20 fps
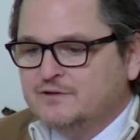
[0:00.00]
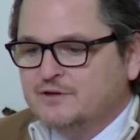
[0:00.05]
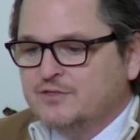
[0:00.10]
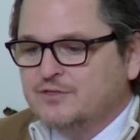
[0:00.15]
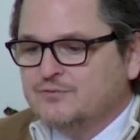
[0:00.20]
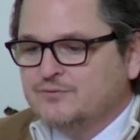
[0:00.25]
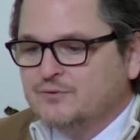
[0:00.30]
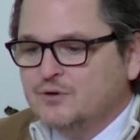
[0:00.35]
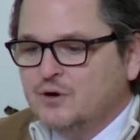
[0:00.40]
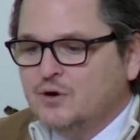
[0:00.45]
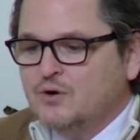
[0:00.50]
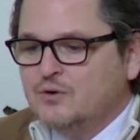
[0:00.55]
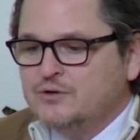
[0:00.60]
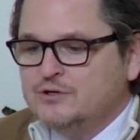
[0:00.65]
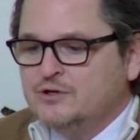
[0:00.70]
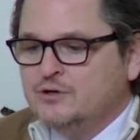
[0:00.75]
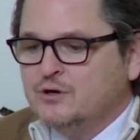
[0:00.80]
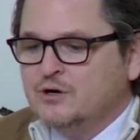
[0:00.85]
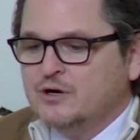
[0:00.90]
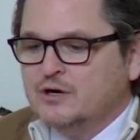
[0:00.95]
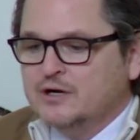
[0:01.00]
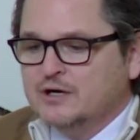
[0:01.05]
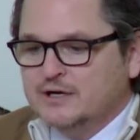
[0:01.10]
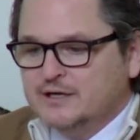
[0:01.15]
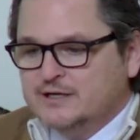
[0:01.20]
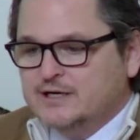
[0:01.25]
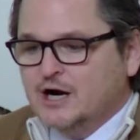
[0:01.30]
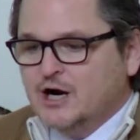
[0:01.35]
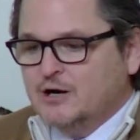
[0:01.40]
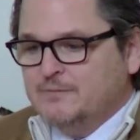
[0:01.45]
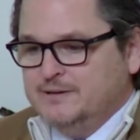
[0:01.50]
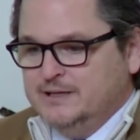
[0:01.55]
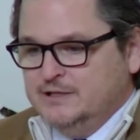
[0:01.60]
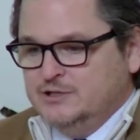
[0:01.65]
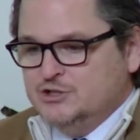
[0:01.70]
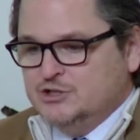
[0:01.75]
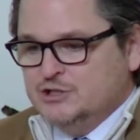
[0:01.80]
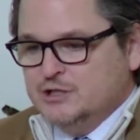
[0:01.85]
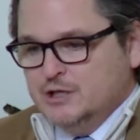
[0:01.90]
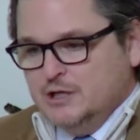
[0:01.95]
have to throw your
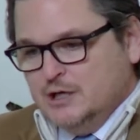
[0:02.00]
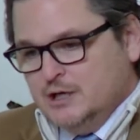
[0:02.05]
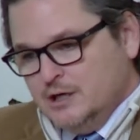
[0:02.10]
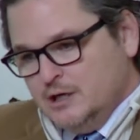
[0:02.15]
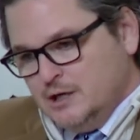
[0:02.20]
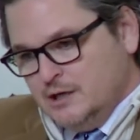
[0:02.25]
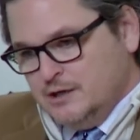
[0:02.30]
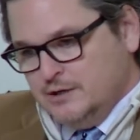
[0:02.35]
garbage.